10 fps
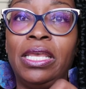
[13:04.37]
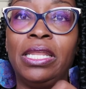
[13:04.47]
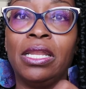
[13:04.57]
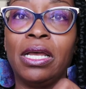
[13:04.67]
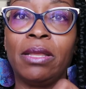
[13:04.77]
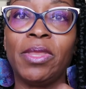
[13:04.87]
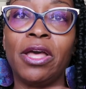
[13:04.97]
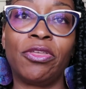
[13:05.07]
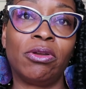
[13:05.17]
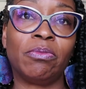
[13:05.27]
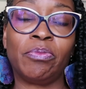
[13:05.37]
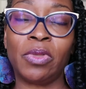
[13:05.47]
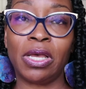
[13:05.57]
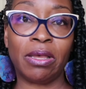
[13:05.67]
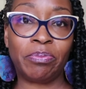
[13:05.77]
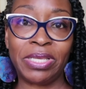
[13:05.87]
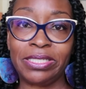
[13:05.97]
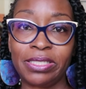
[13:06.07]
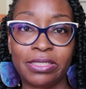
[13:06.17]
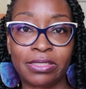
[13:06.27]
then the other
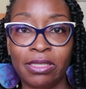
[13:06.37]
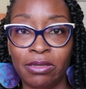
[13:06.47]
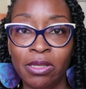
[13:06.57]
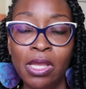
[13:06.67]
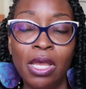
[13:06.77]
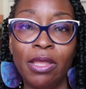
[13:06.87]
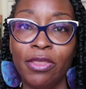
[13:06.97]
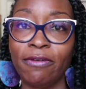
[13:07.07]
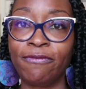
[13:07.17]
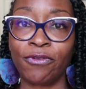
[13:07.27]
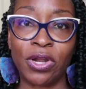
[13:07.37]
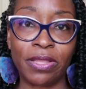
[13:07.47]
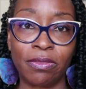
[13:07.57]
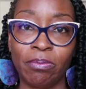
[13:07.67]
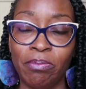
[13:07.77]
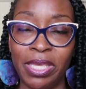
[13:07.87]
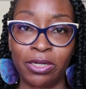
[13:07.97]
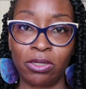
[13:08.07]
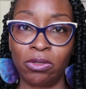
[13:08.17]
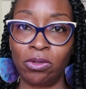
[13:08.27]
pieces, the front,
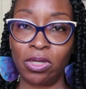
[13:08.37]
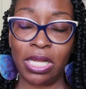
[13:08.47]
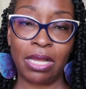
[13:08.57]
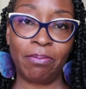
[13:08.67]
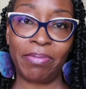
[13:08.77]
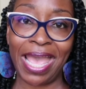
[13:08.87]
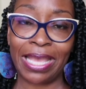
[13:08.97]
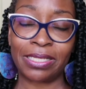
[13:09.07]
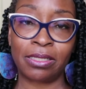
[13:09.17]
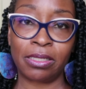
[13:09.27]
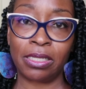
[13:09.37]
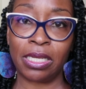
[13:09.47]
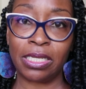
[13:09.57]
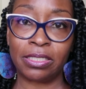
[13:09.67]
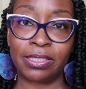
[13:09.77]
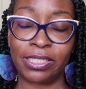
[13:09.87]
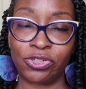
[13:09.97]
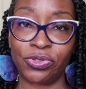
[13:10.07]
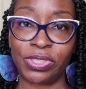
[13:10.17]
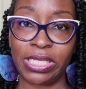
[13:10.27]
middle, back,
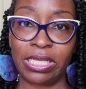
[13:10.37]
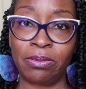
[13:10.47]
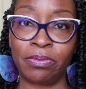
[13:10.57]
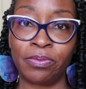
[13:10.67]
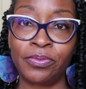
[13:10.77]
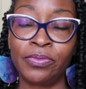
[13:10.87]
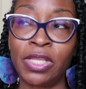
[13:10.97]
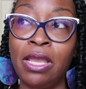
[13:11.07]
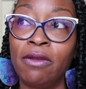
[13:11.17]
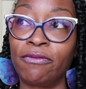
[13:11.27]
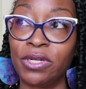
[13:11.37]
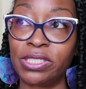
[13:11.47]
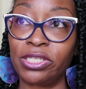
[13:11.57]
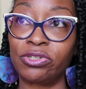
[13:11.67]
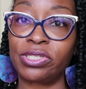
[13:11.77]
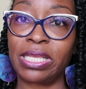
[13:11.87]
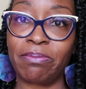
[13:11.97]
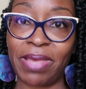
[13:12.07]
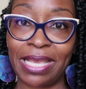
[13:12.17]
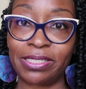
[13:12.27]
center seam, front center
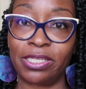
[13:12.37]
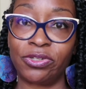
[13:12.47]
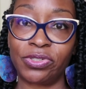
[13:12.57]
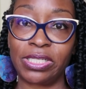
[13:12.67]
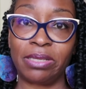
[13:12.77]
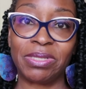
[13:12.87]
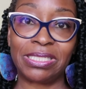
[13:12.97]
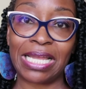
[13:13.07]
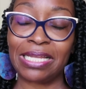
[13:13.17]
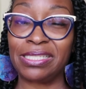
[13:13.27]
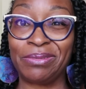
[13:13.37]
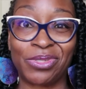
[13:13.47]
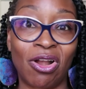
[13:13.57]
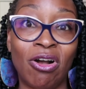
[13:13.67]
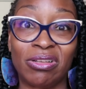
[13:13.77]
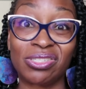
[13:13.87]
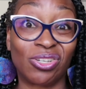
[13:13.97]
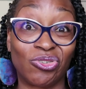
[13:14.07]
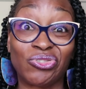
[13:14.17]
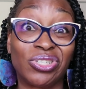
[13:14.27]
seam, back center seam, and side seams are all
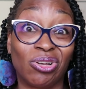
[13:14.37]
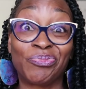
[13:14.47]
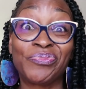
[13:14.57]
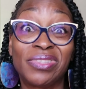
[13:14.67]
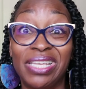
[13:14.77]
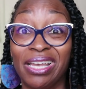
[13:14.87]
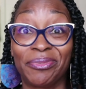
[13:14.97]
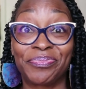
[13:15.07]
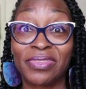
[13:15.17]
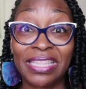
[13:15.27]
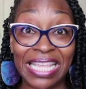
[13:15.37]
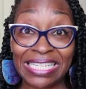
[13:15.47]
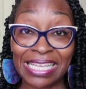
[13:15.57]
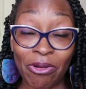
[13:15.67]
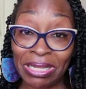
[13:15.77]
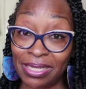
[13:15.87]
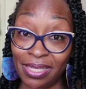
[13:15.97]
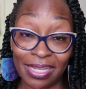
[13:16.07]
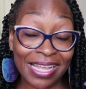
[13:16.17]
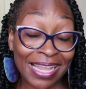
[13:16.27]
serged. So yeah, that's how I
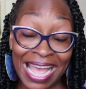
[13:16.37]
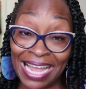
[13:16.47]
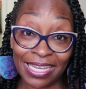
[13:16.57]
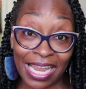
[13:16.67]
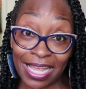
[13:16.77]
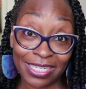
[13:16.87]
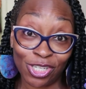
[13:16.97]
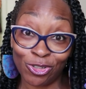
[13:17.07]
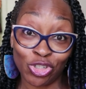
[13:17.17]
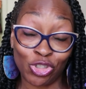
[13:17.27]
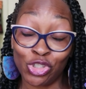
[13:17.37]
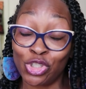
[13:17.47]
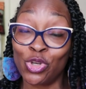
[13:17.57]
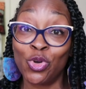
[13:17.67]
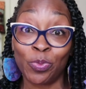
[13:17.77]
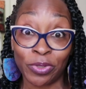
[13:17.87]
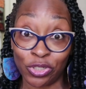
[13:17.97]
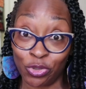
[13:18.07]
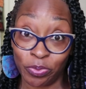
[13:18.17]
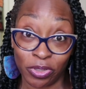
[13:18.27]
did it. Like I told you, super
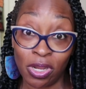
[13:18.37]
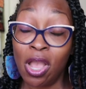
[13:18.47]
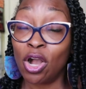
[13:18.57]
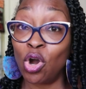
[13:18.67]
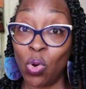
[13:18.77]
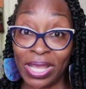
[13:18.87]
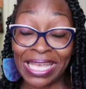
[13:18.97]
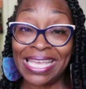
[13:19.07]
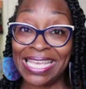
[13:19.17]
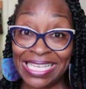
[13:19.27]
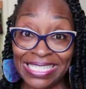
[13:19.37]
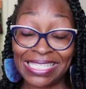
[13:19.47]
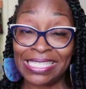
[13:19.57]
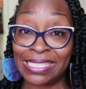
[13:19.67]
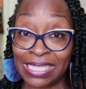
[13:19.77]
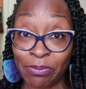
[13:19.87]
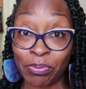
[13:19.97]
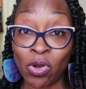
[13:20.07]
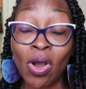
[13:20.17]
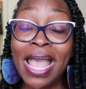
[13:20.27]
duper quick, easy,
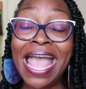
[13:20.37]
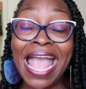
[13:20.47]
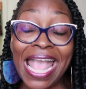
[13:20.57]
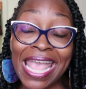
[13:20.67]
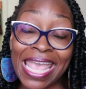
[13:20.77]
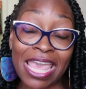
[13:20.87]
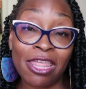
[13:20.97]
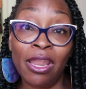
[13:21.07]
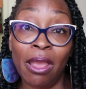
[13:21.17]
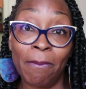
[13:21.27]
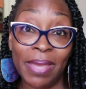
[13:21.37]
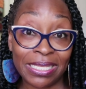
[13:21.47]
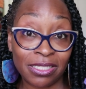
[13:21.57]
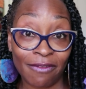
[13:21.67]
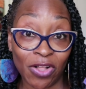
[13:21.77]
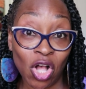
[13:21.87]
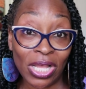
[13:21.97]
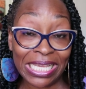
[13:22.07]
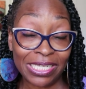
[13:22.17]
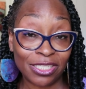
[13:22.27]
simple, and best of all,
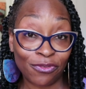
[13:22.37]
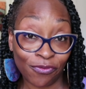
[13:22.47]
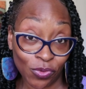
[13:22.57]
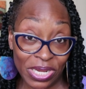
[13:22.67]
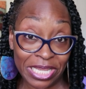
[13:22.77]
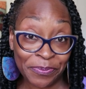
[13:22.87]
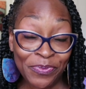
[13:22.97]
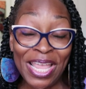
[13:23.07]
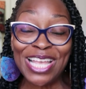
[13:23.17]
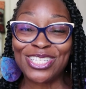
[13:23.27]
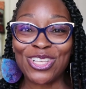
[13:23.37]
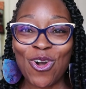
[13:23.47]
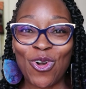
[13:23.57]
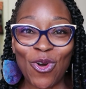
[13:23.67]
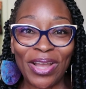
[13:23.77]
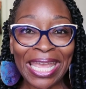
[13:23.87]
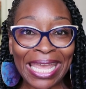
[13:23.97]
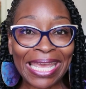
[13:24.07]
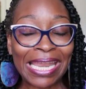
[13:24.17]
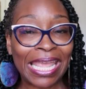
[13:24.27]
it is free. So go
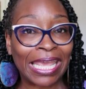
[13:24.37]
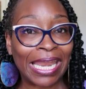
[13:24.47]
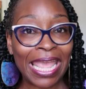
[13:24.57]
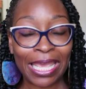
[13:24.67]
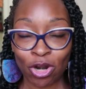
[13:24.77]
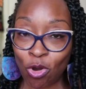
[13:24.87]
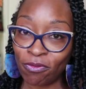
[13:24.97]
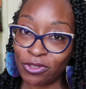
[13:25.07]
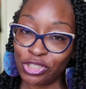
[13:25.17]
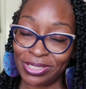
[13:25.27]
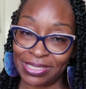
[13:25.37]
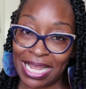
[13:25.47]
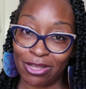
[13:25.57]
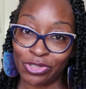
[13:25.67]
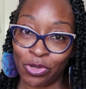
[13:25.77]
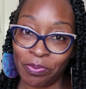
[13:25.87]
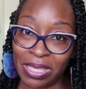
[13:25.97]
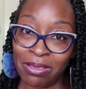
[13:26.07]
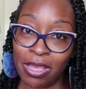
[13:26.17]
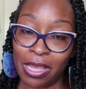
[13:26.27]
ahead and head over to Style Sew
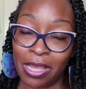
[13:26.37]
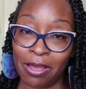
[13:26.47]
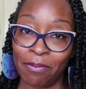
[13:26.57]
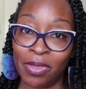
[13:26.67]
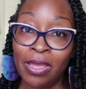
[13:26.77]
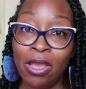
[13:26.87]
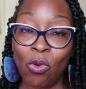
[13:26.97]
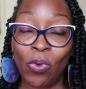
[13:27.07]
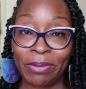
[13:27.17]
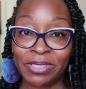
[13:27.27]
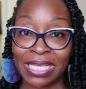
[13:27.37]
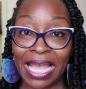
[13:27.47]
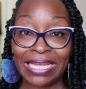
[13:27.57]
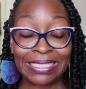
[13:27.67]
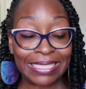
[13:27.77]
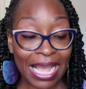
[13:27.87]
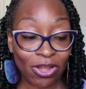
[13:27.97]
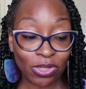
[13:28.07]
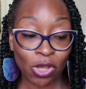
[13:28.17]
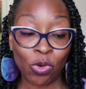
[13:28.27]
Me website,
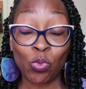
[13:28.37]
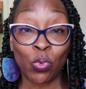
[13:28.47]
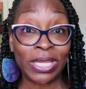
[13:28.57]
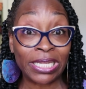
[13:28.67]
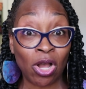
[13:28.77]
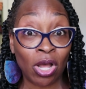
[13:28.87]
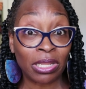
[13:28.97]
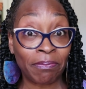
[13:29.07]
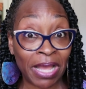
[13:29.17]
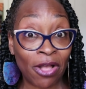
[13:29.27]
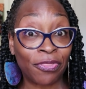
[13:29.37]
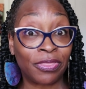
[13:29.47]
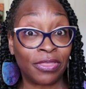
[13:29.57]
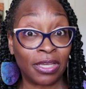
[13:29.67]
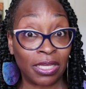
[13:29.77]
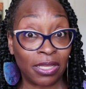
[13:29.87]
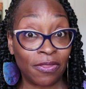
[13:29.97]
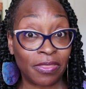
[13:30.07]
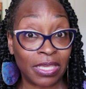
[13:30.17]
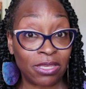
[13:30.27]
download, read all about the
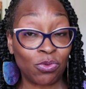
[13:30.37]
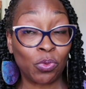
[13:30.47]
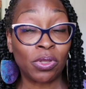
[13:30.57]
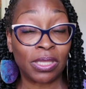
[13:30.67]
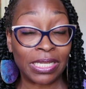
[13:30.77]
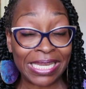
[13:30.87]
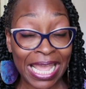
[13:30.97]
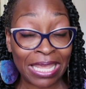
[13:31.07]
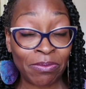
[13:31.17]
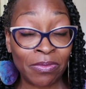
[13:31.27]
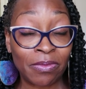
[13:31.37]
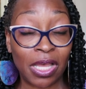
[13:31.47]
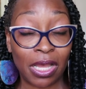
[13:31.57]
name,